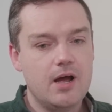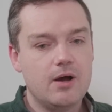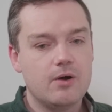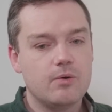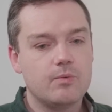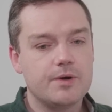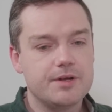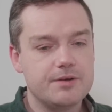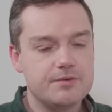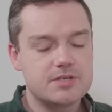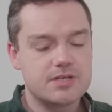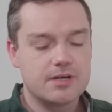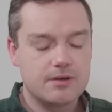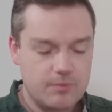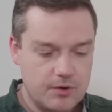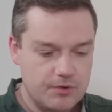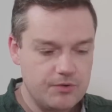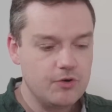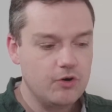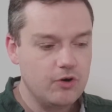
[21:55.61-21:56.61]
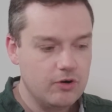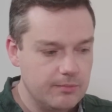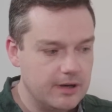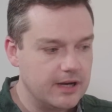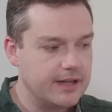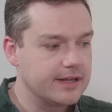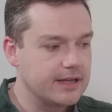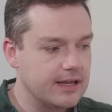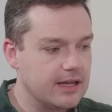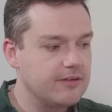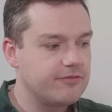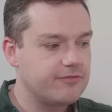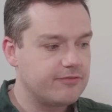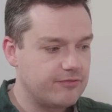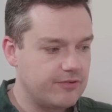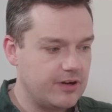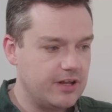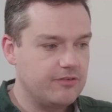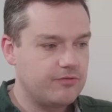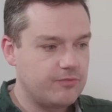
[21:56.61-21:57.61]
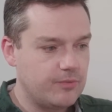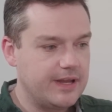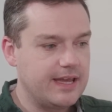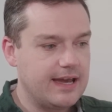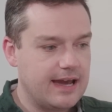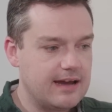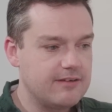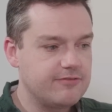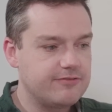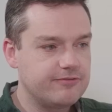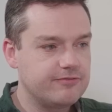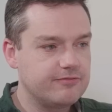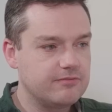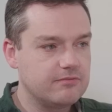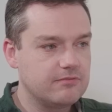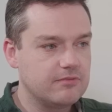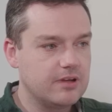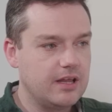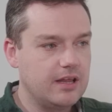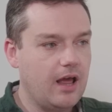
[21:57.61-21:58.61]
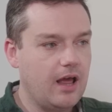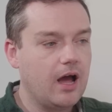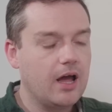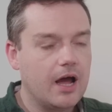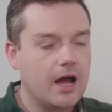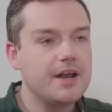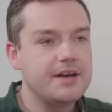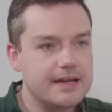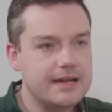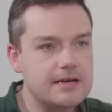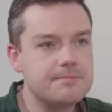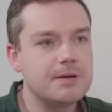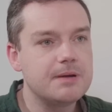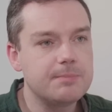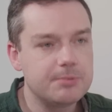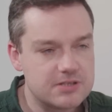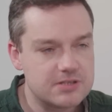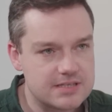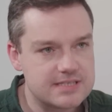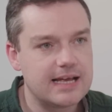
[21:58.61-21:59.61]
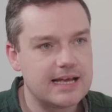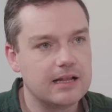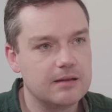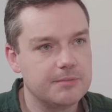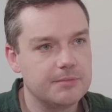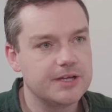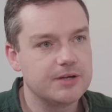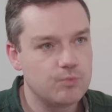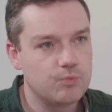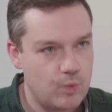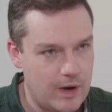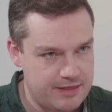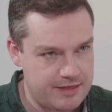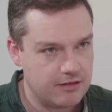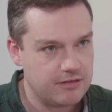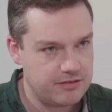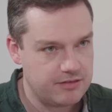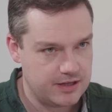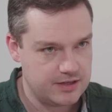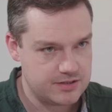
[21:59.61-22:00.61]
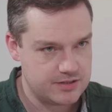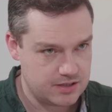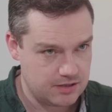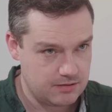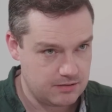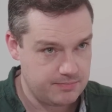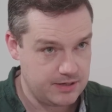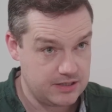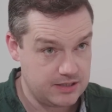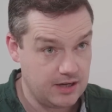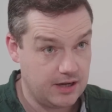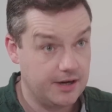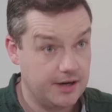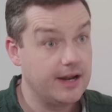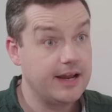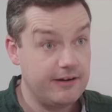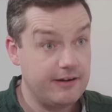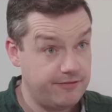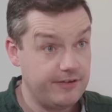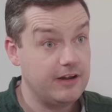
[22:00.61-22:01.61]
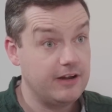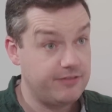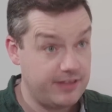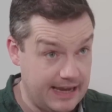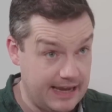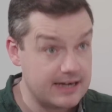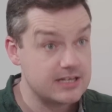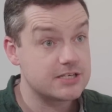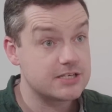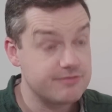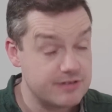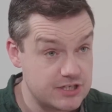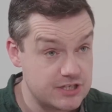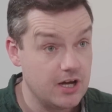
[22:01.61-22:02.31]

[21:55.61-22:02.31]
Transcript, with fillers: where you said, well, normally, if we have... I need people to tell me whether things that could be done. If the answer is